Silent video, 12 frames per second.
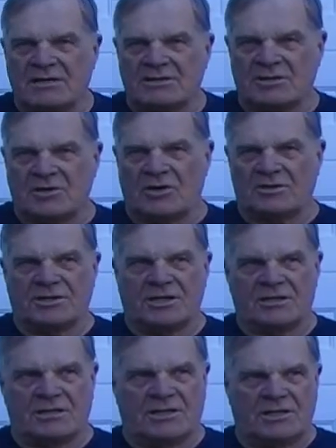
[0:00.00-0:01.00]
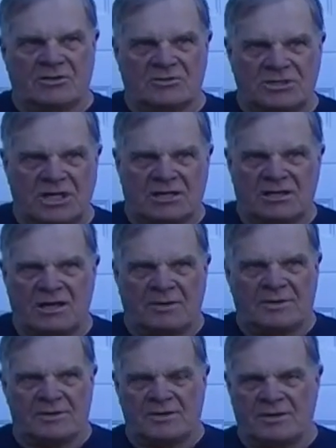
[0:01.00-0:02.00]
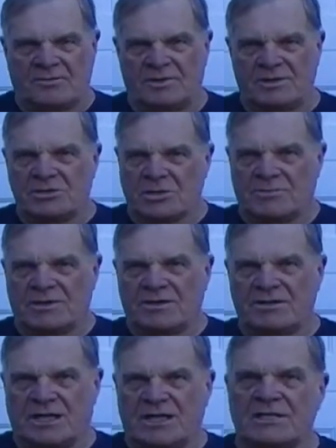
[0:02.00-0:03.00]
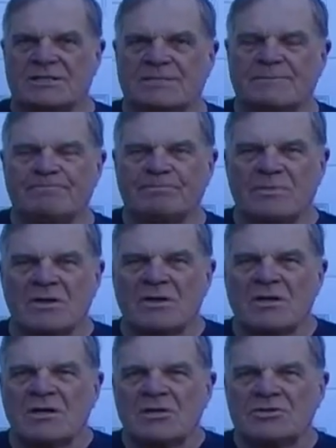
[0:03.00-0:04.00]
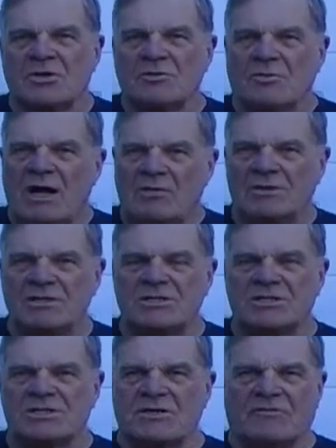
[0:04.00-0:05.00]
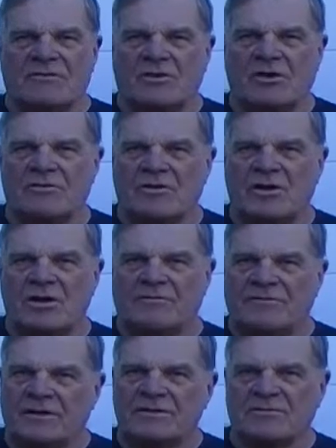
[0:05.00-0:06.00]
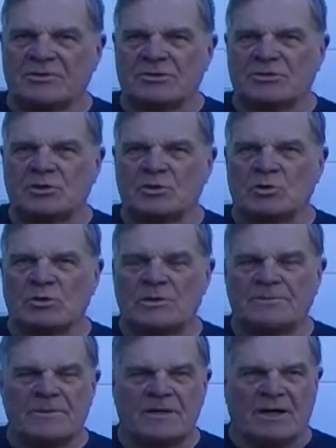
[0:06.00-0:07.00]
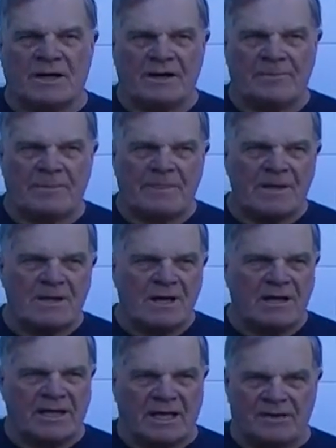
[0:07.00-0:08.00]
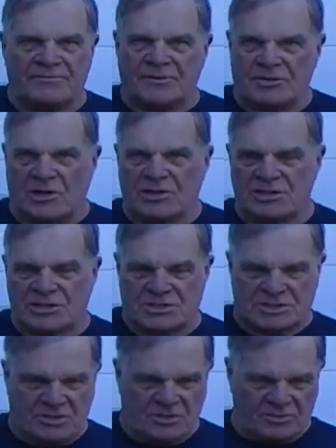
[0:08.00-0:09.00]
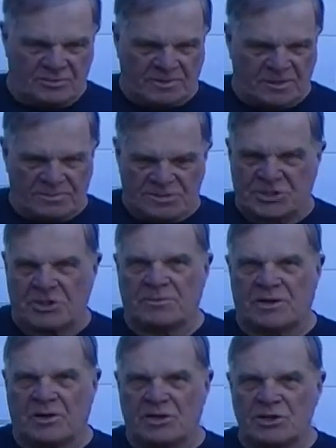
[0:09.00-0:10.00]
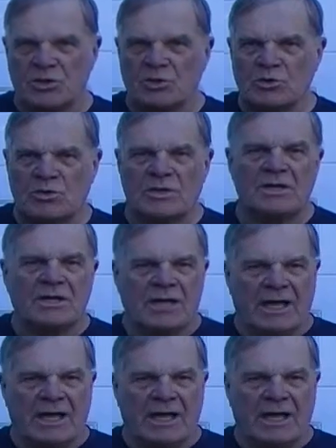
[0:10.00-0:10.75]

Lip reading: get the dog thinking like, oh gee, I better not be jumping on the kids. So the mom leash is a very, very effective little tool. Again, if the dog or pup is jumping on you,